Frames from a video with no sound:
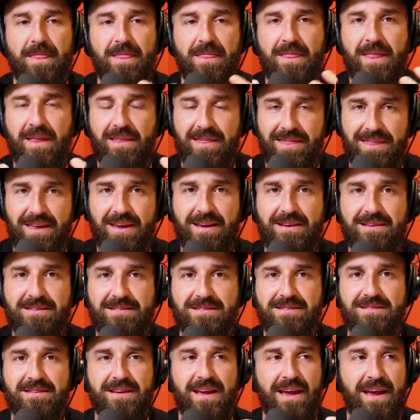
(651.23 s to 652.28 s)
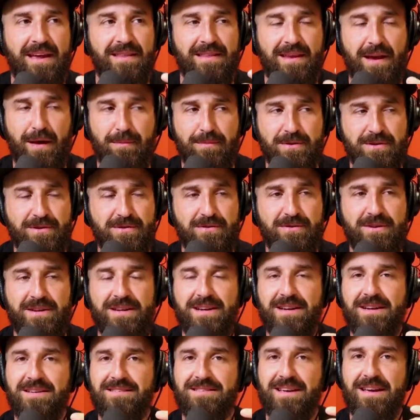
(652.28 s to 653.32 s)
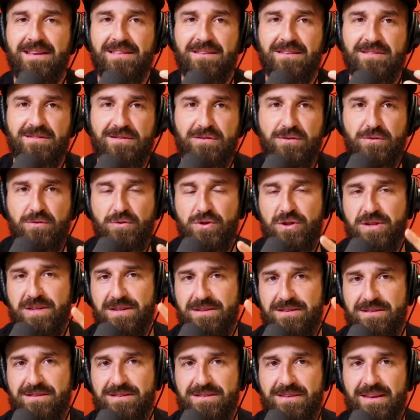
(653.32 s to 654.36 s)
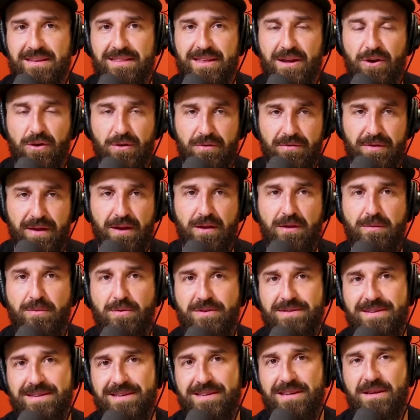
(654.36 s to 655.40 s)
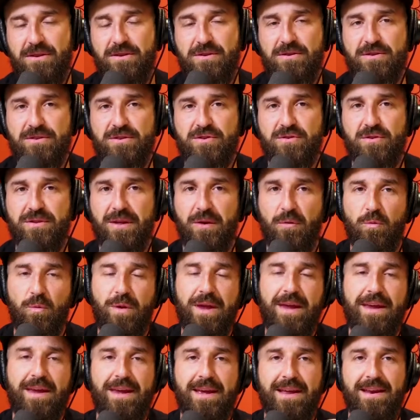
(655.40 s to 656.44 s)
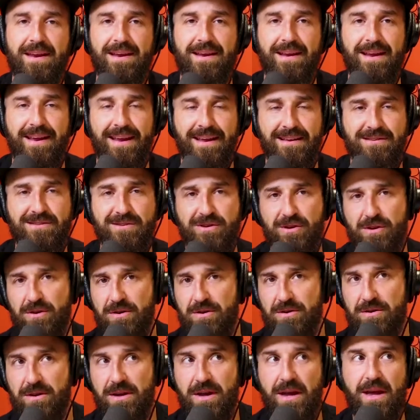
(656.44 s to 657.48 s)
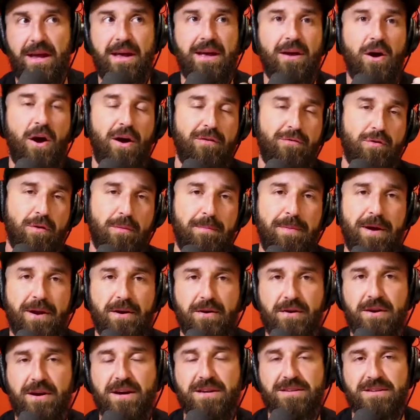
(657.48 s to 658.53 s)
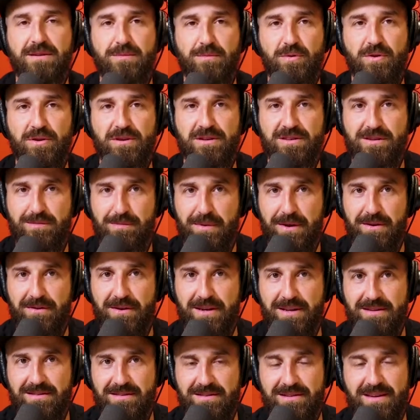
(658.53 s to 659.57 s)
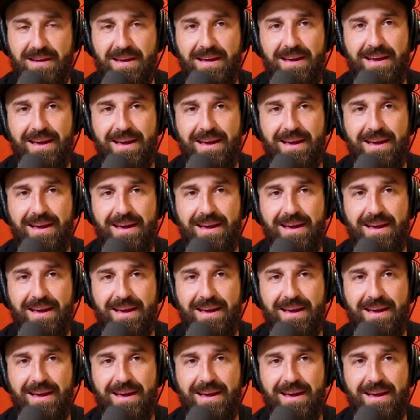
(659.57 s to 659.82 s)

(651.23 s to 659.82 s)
the things and the opportunities and the solutions that are available to dealers so that we can, in turn, offer a better customer experience.